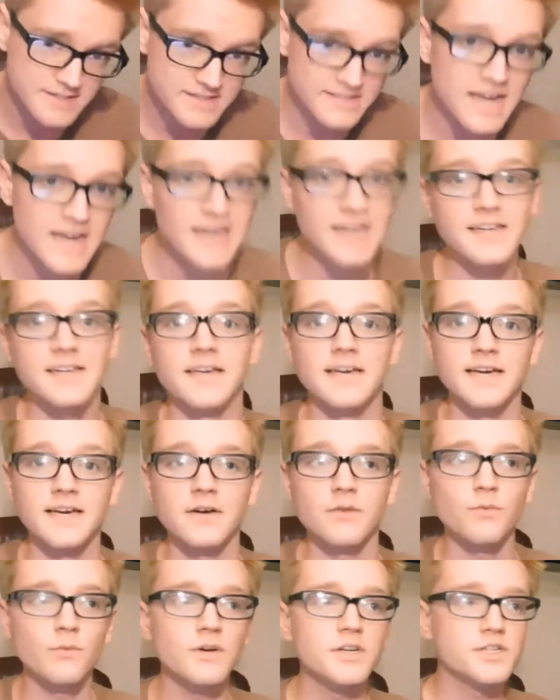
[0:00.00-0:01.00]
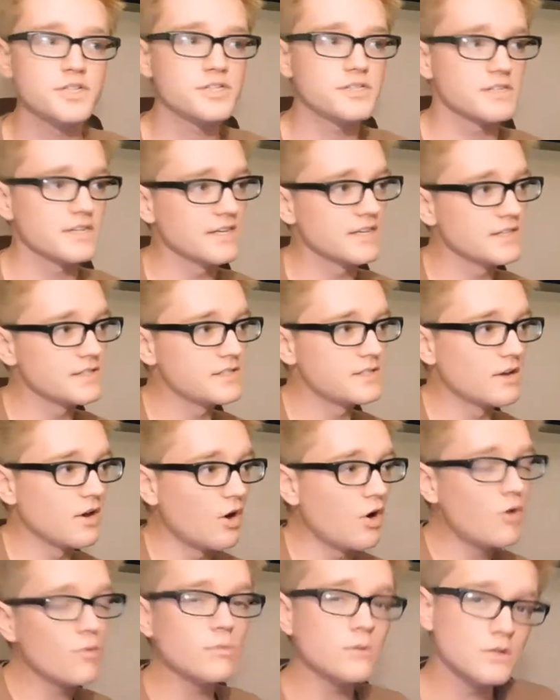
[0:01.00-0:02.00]
dating, which is
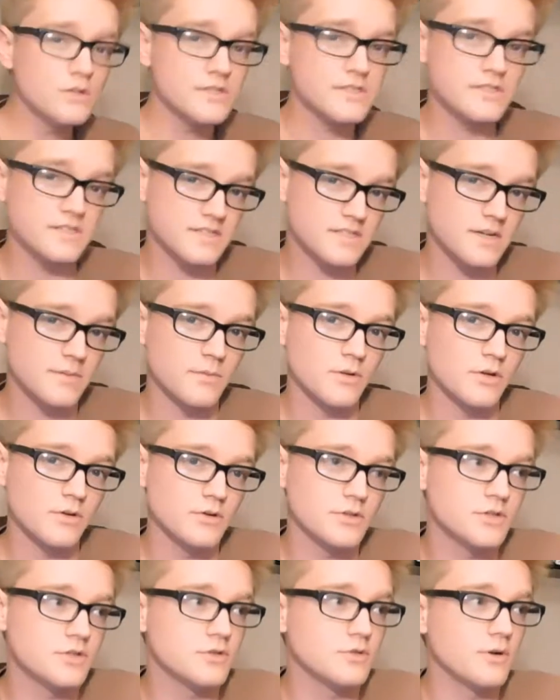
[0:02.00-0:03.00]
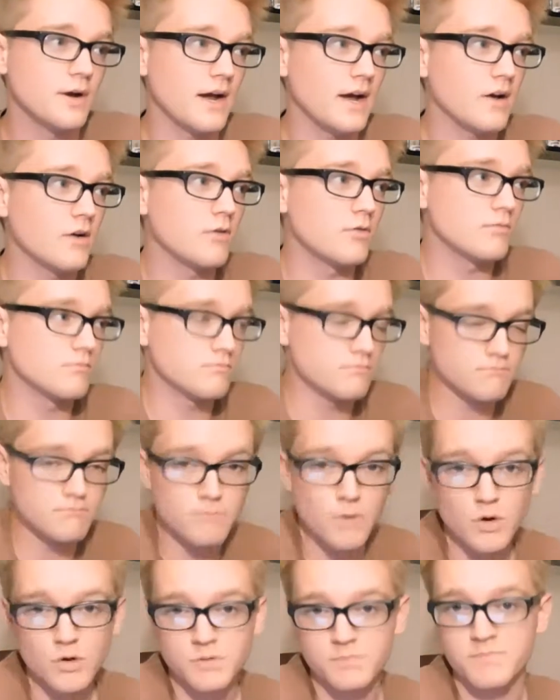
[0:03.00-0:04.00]
almost similar to how
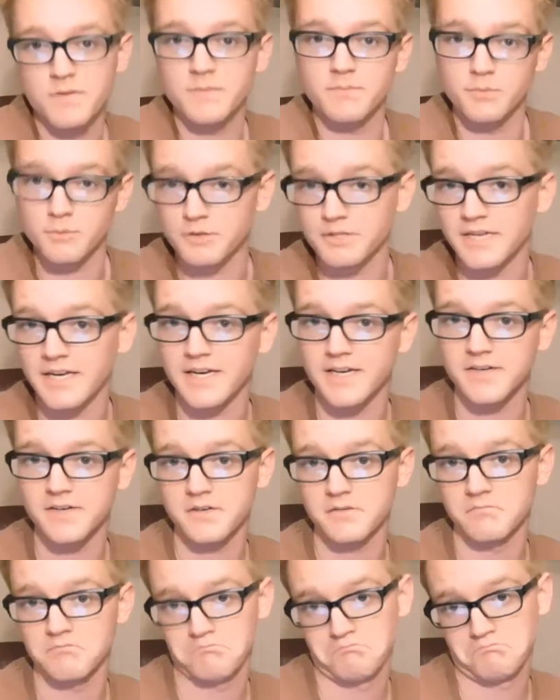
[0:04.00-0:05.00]
most people date.